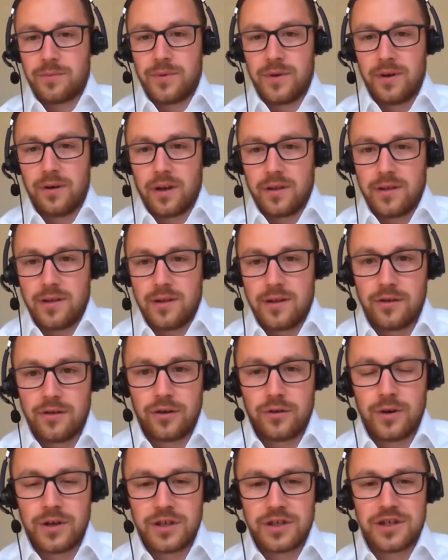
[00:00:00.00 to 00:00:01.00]
to be honest, it's not
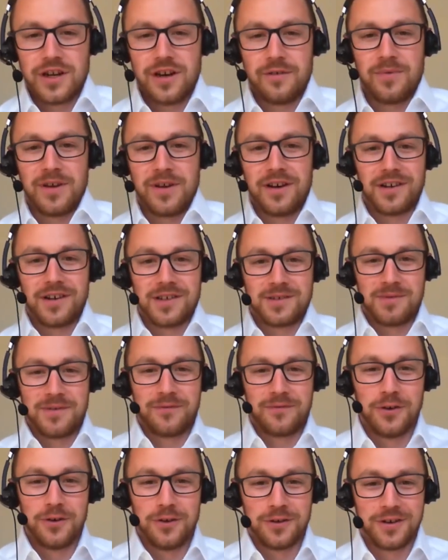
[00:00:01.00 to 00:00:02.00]
a question I've been asked
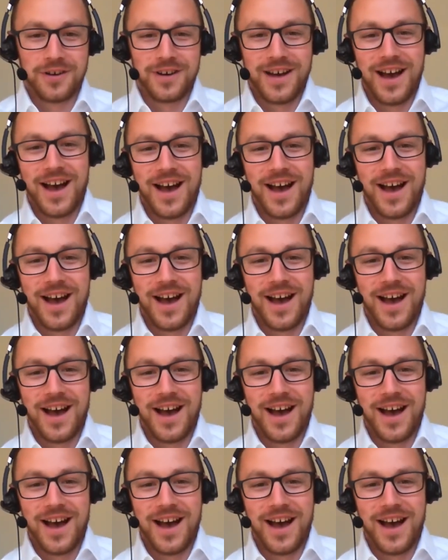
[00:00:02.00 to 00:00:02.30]
before.